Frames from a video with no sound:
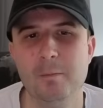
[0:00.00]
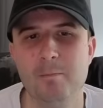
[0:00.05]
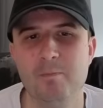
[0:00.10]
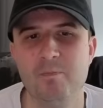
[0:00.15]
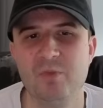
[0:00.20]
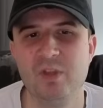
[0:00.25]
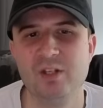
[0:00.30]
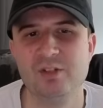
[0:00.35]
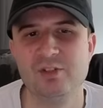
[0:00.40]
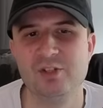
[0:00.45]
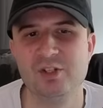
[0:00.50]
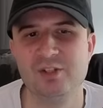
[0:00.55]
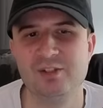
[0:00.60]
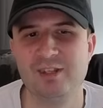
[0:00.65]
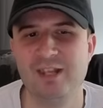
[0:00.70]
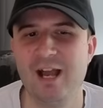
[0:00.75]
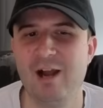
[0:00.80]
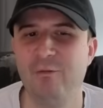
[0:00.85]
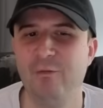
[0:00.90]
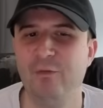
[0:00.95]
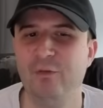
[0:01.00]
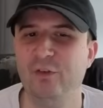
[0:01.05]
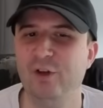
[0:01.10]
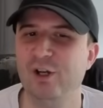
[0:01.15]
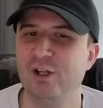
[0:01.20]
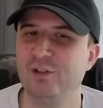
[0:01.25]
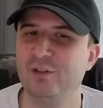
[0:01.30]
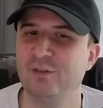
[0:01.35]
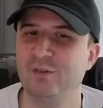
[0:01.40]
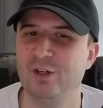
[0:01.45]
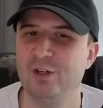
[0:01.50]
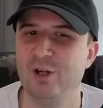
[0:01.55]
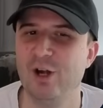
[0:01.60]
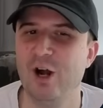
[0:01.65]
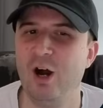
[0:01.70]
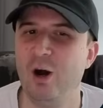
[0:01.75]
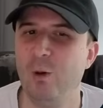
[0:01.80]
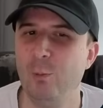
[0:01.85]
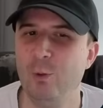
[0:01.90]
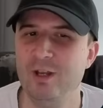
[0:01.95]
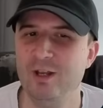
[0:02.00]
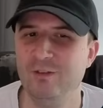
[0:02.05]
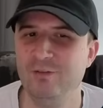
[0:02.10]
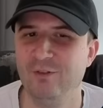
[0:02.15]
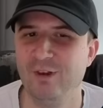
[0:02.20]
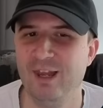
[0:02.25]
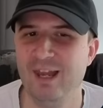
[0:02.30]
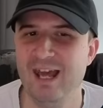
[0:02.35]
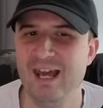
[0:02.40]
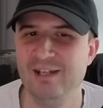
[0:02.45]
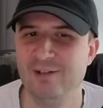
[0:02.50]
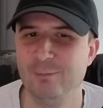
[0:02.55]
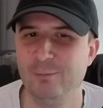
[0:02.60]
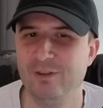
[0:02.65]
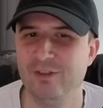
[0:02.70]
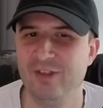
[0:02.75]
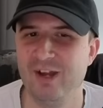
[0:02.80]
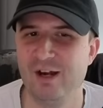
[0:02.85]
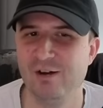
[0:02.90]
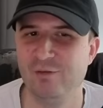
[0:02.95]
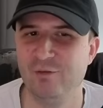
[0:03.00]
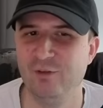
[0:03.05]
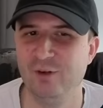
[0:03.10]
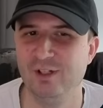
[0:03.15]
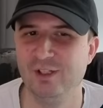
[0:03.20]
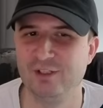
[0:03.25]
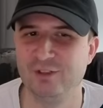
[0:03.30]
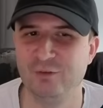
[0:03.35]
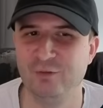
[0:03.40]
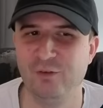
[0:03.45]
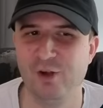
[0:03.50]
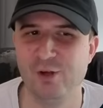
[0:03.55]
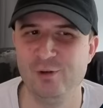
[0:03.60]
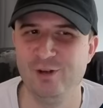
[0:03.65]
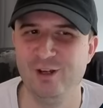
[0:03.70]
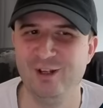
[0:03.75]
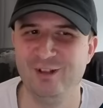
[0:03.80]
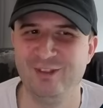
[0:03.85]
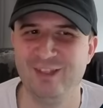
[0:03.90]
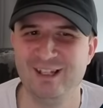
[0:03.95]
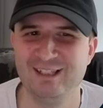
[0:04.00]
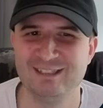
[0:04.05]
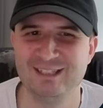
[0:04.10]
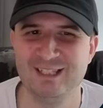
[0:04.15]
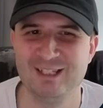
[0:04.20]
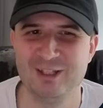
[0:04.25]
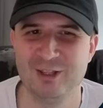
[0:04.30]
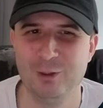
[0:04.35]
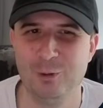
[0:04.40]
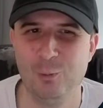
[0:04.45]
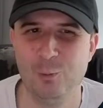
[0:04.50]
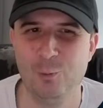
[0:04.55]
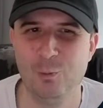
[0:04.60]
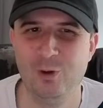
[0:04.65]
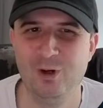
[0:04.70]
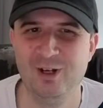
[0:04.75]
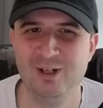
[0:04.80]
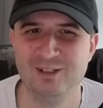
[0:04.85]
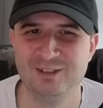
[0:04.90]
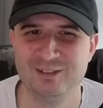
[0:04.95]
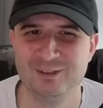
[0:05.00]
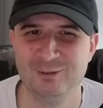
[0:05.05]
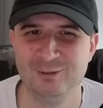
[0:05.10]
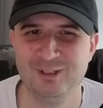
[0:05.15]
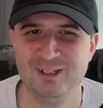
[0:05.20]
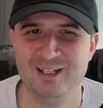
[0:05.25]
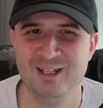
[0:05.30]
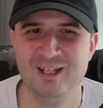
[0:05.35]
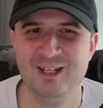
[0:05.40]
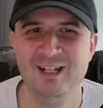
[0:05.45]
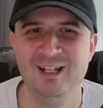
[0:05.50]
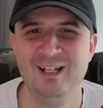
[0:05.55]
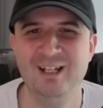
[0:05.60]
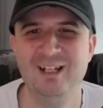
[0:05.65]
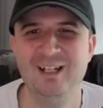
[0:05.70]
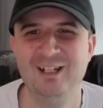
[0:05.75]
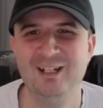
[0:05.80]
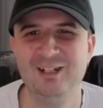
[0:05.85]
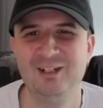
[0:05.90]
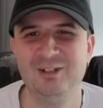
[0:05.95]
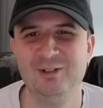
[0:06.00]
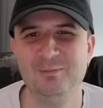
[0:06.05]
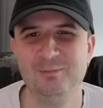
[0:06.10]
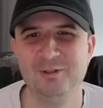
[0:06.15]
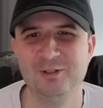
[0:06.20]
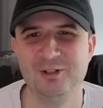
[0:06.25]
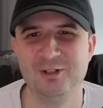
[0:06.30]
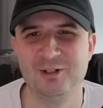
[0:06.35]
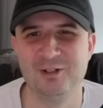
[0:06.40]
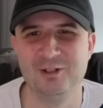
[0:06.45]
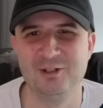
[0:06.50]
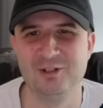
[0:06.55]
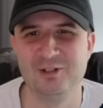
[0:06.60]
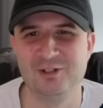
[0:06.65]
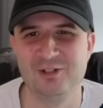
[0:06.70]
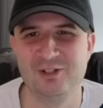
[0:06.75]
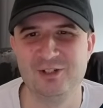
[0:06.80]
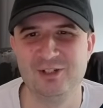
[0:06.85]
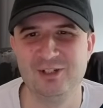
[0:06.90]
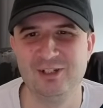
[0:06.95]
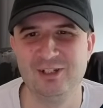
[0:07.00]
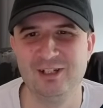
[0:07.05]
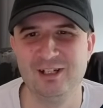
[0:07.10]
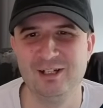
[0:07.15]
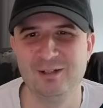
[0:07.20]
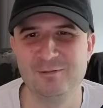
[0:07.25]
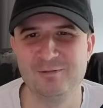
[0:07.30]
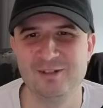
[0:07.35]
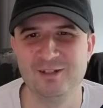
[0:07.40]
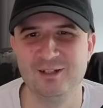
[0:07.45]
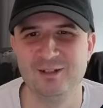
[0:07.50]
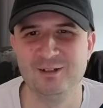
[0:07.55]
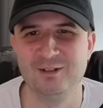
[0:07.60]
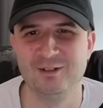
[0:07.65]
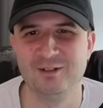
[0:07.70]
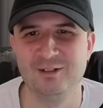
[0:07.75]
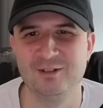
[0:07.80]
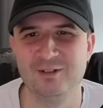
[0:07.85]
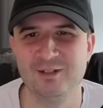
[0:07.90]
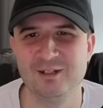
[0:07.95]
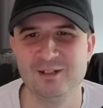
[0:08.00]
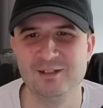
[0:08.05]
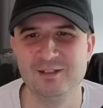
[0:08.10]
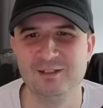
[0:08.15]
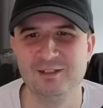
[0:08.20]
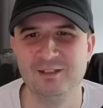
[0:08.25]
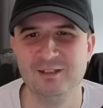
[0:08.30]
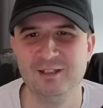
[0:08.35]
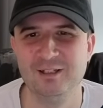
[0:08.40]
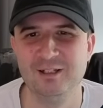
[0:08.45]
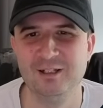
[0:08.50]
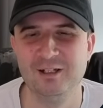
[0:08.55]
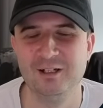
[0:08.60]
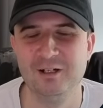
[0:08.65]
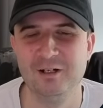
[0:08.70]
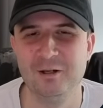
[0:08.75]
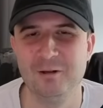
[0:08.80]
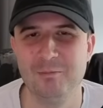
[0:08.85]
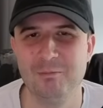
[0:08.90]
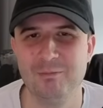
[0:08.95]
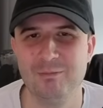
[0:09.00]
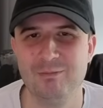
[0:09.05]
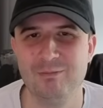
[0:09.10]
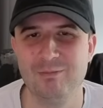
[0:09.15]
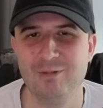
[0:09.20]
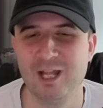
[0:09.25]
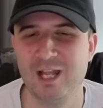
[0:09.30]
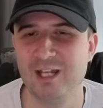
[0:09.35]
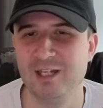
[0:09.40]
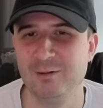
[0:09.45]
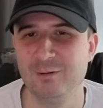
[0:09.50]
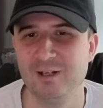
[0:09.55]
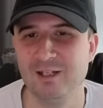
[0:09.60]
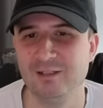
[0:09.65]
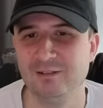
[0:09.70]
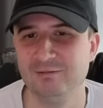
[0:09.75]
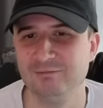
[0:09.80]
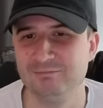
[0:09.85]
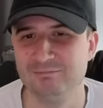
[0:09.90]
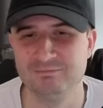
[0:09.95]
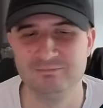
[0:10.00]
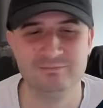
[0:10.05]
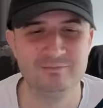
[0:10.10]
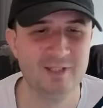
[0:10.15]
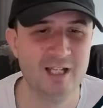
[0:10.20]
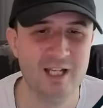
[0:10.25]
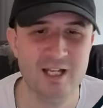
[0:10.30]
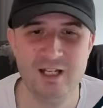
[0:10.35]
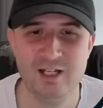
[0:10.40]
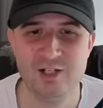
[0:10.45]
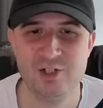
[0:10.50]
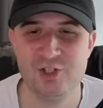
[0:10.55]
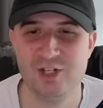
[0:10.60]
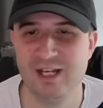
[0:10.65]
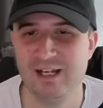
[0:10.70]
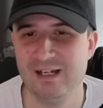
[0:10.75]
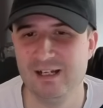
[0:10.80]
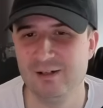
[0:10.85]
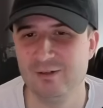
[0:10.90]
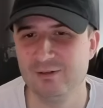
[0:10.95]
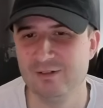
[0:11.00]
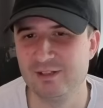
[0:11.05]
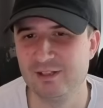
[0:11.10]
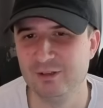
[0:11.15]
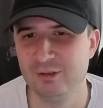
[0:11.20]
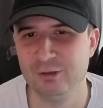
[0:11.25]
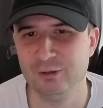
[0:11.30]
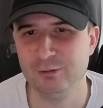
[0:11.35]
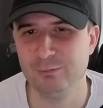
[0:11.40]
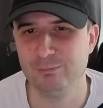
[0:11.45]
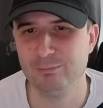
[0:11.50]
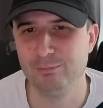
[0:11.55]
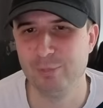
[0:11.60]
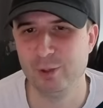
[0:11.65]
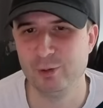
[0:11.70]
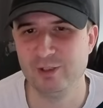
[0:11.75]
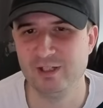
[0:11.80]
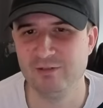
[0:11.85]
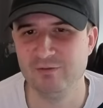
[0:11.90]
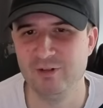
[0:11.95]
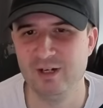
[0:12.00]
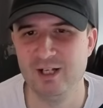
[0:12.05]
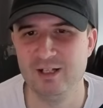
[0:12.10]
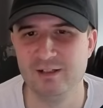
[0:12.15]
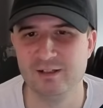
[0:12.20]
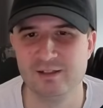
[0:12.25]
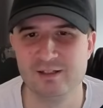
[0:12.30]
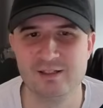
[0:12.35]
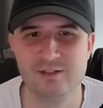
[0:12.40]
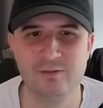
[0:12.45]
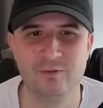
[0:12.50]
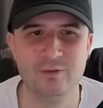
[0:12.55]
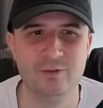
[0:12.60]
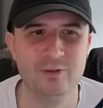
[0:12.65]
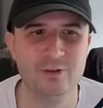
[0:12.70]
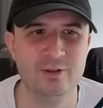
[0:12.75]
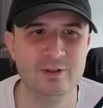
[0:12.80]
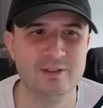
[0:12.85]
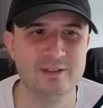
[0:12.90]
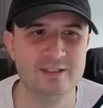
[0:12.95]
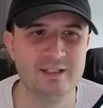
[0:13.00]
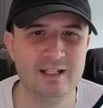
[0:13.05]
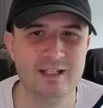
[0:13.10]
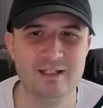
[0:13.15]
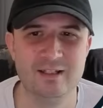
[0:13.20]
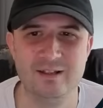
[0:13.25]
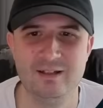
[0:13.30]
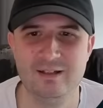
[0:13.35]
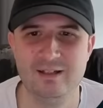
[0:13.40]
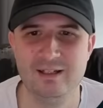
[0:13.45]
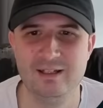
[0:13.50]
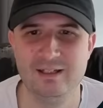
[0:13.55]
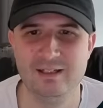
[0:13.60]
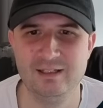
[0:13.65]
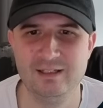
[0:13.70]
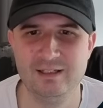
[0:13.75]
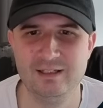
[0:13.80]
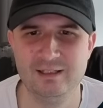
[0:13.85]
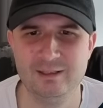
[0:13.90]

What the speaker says: It's just that first photo. I wouldn't have led with that first photo. That's like the worst one. Oh my gosh. Absolutely crazy. Anyway, Shout out to Poke Relics for selling a